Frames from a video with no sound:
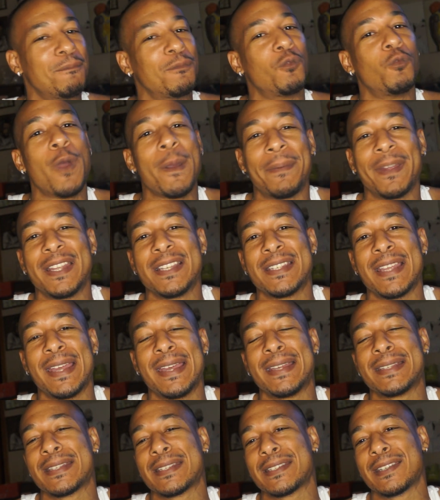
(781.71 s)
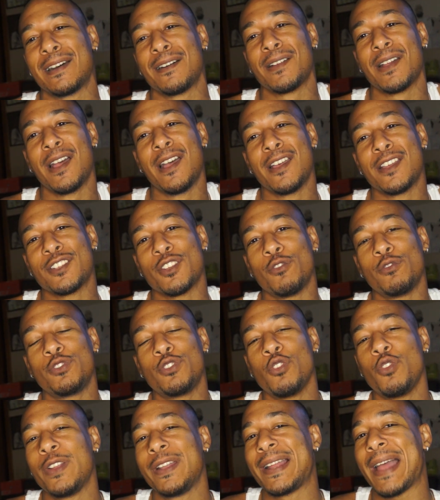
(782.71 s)
whipping his ass and stuff. So
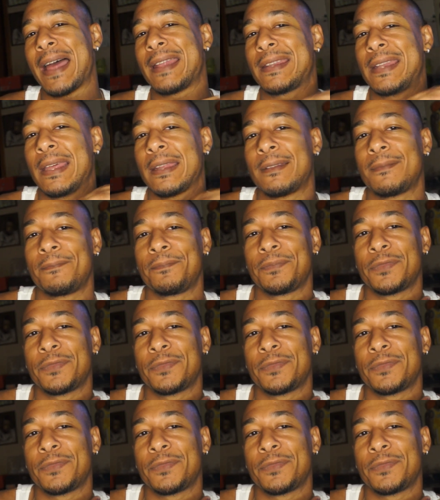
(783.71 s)
Duda got that